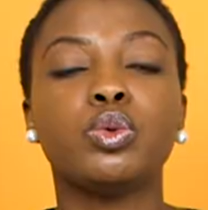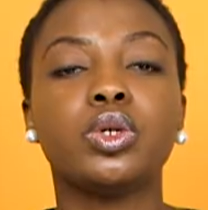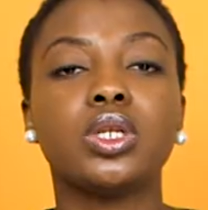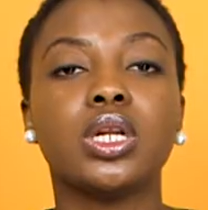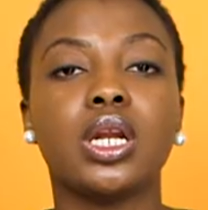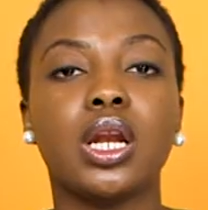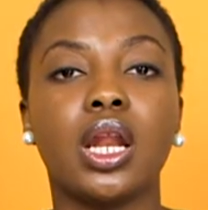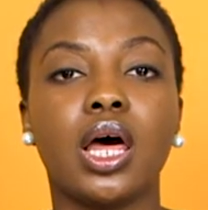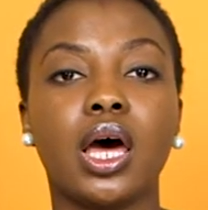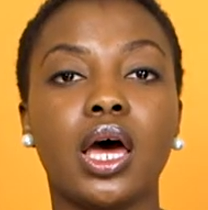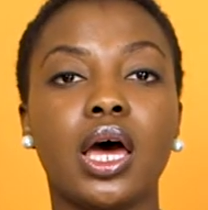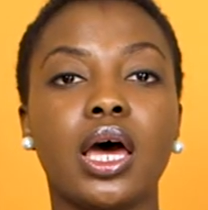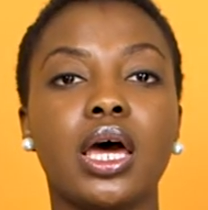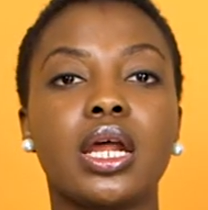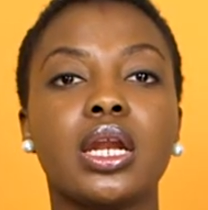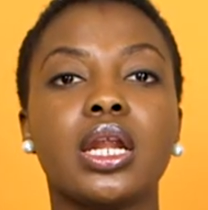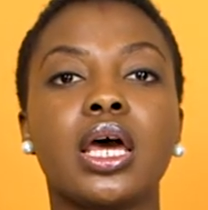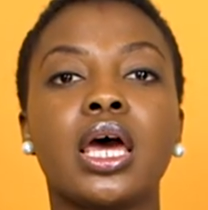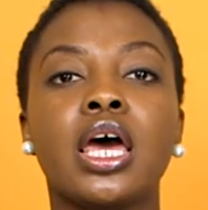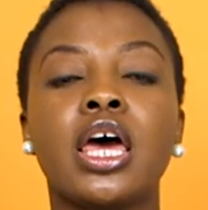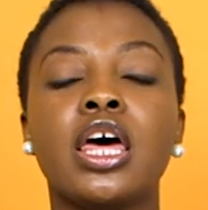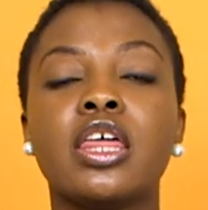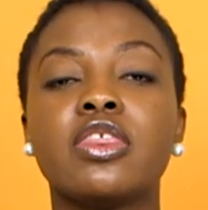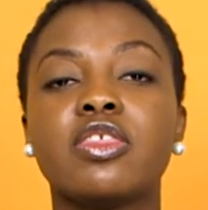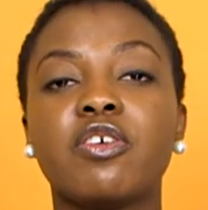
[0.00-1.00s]
would learn
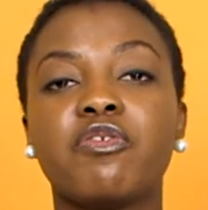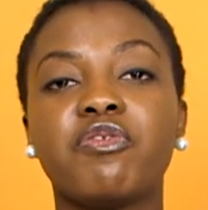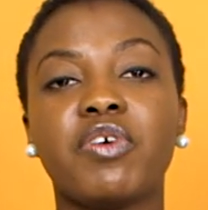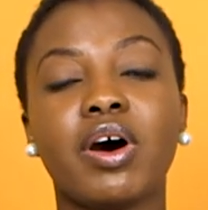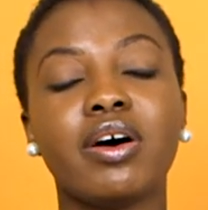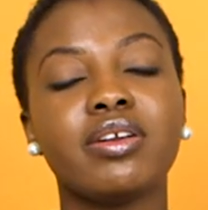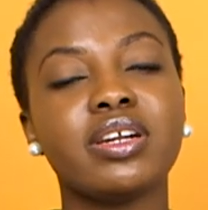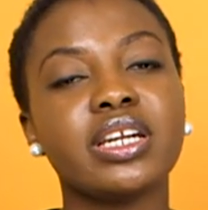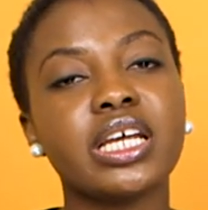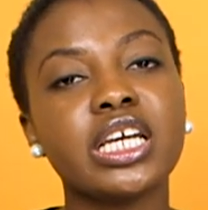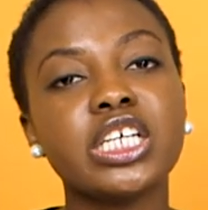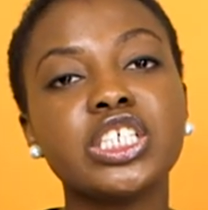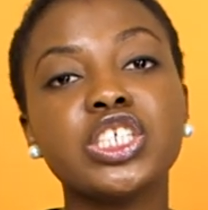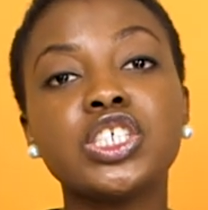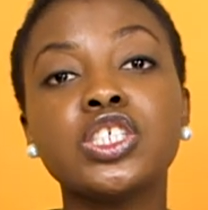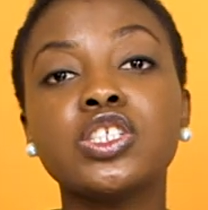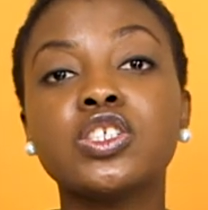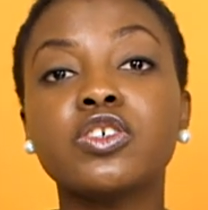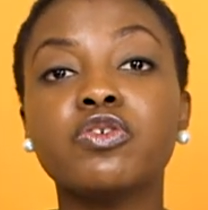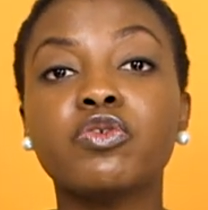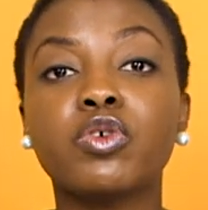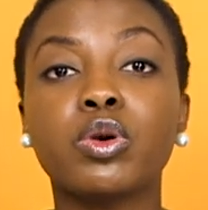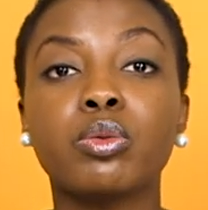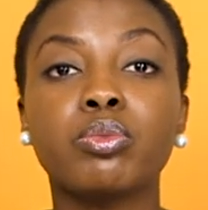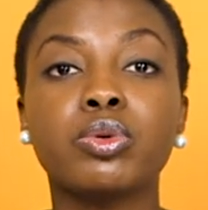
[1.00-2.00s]
the
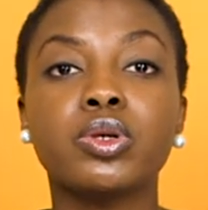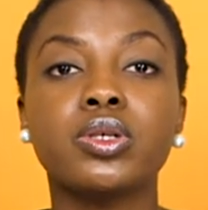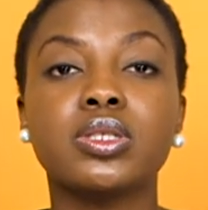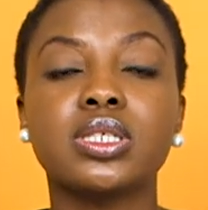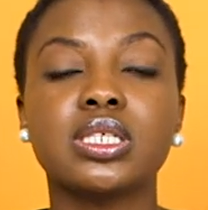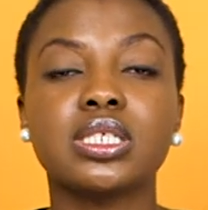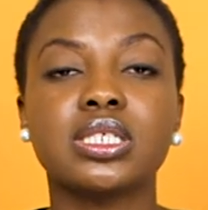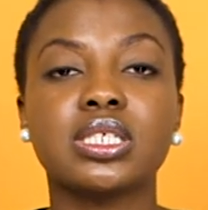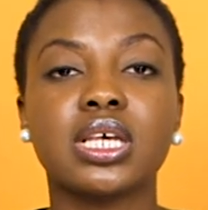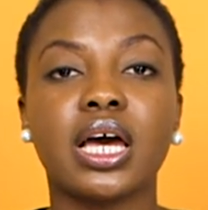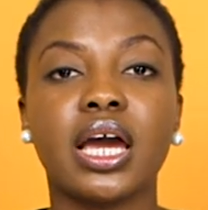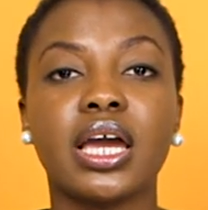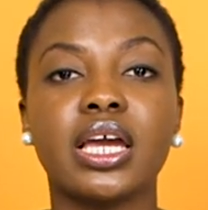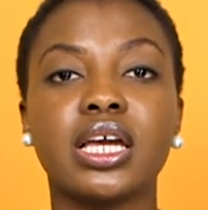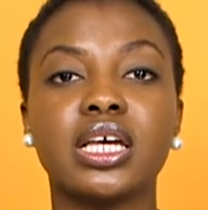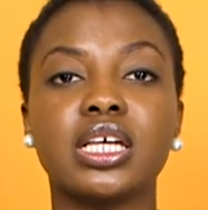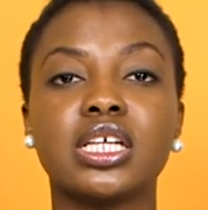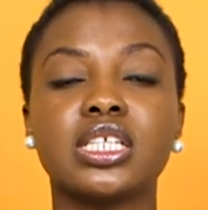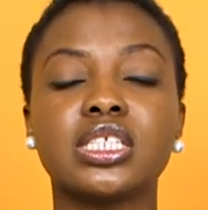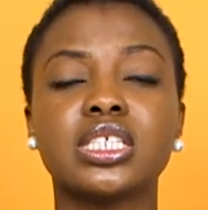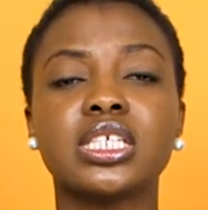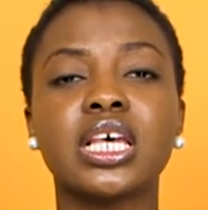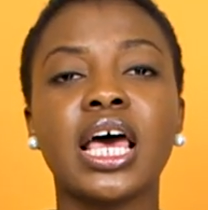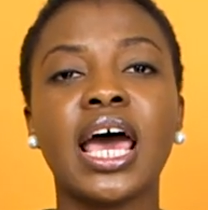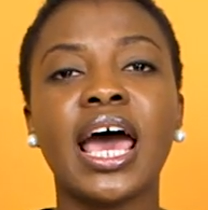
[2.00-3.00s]
foundations of computer
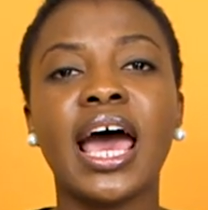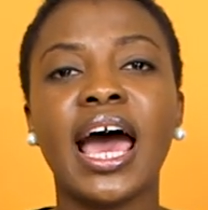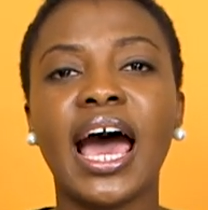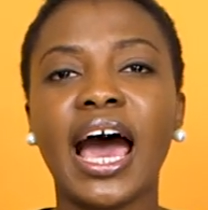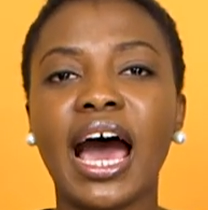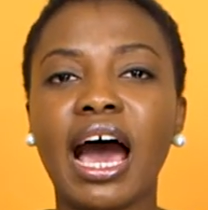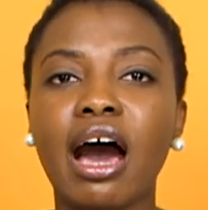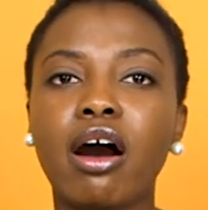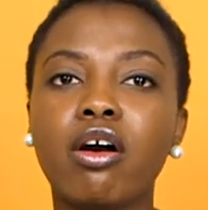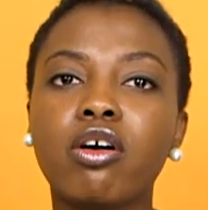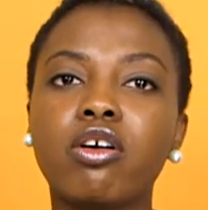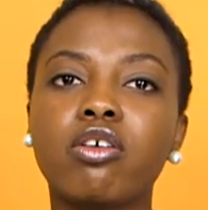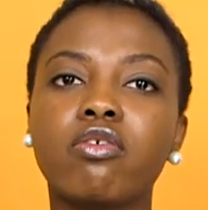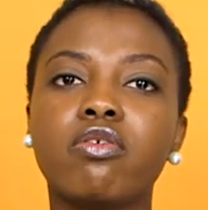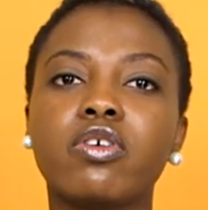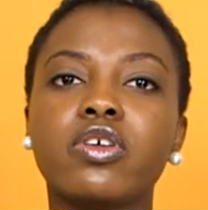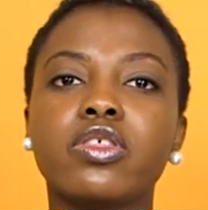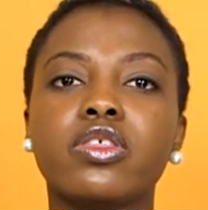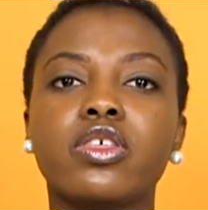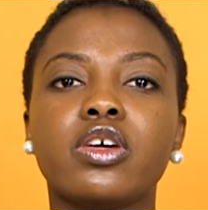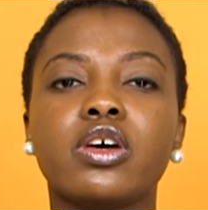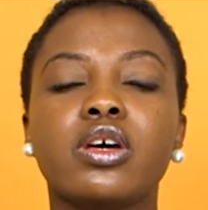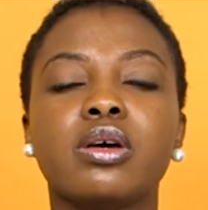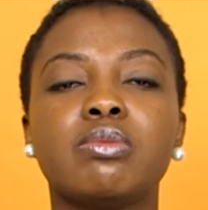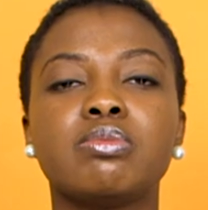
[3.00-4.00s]
science,
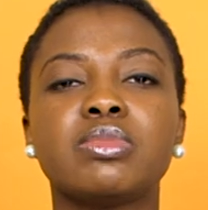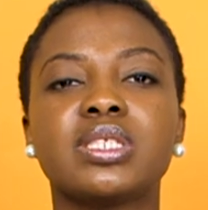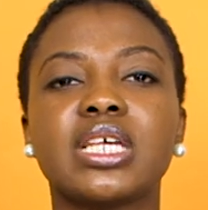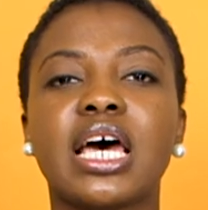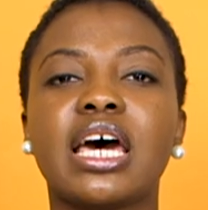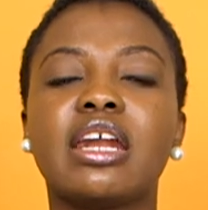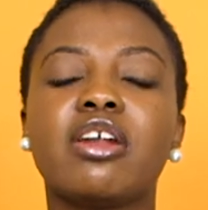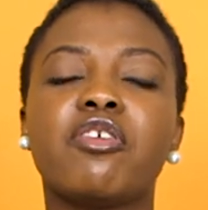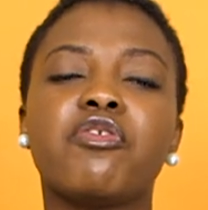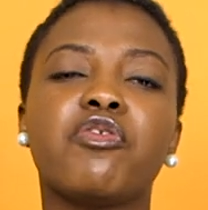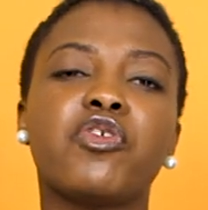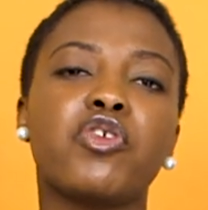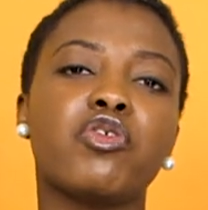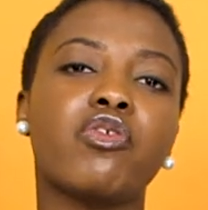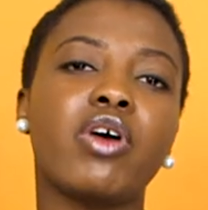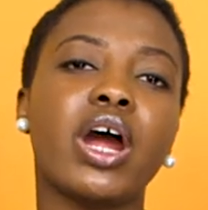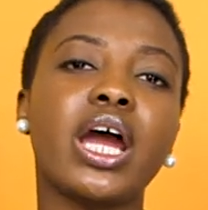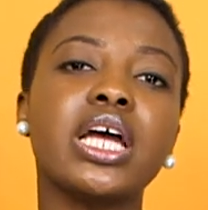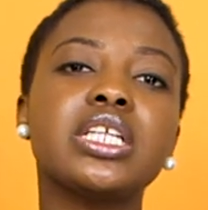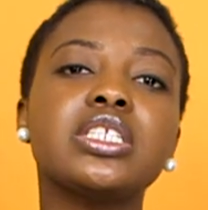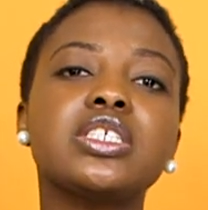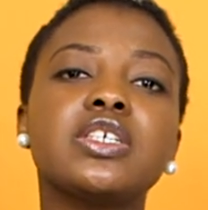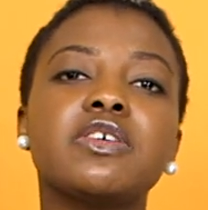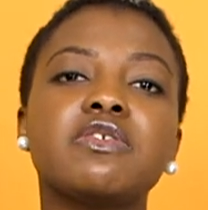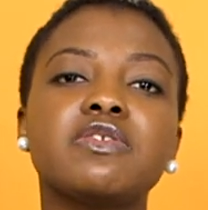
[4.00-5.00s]
algorithms, and a
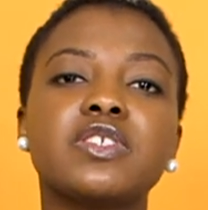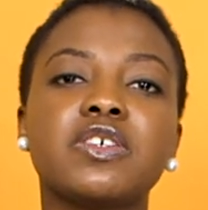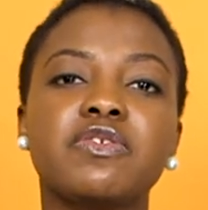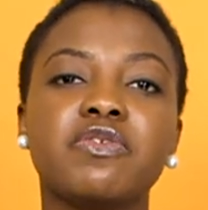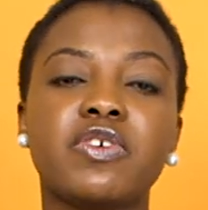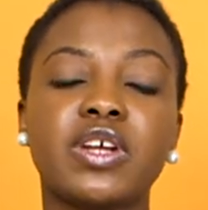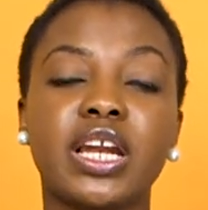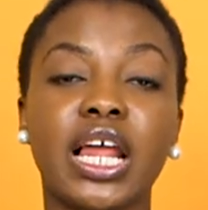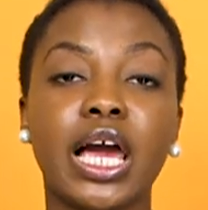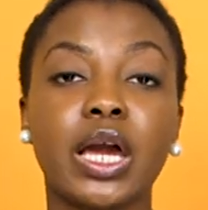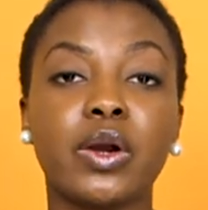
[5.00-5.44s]
variety of different